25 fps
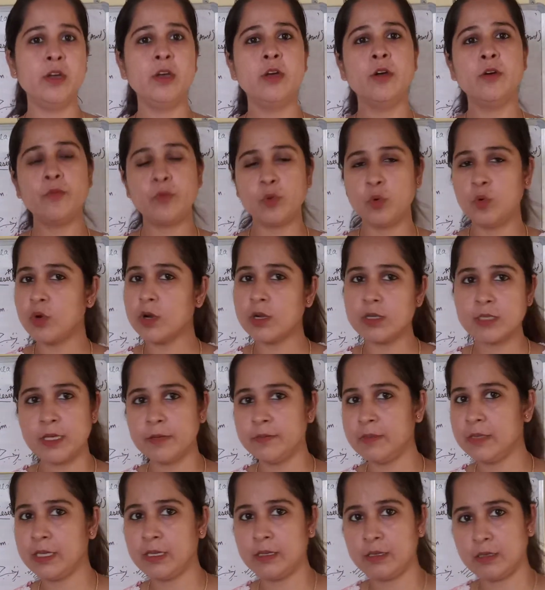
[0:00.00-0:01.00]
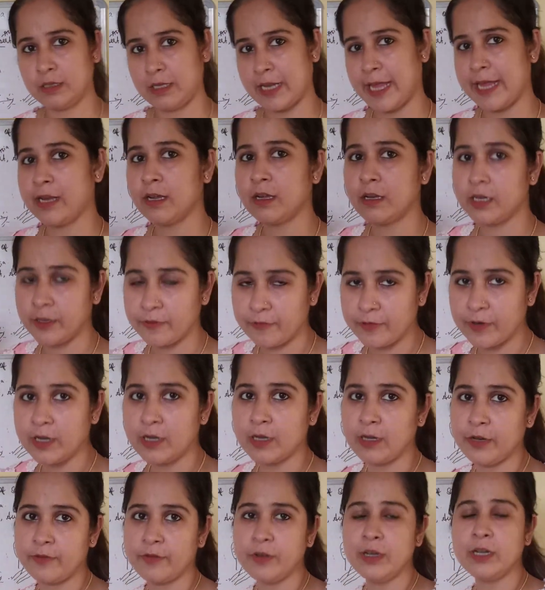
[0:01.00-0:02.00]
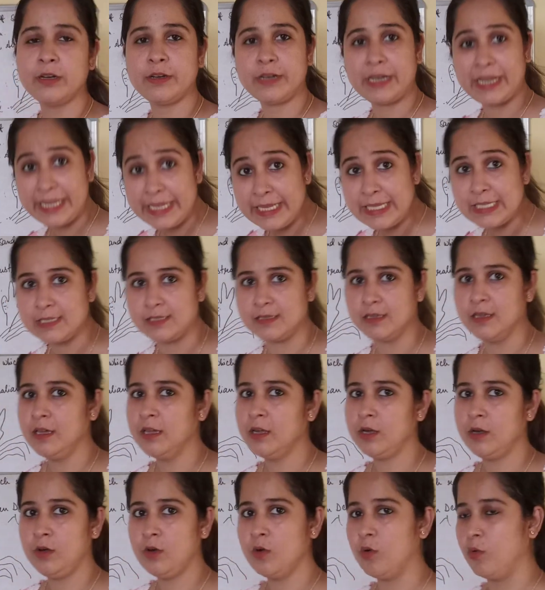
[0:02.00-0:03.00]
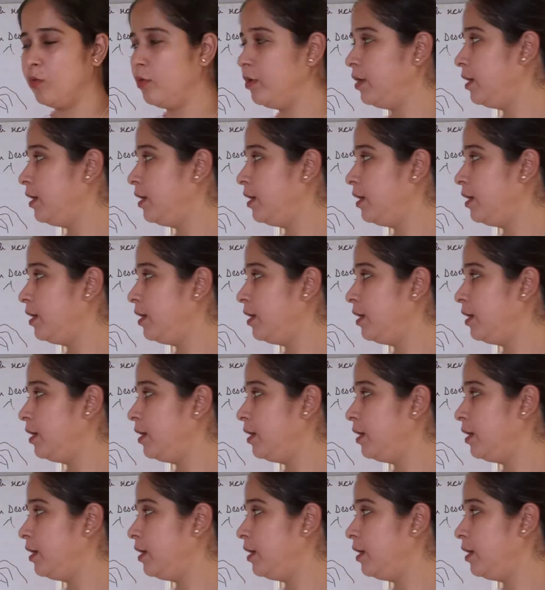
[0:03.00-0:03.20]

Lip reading: fruit or something like different trees. No.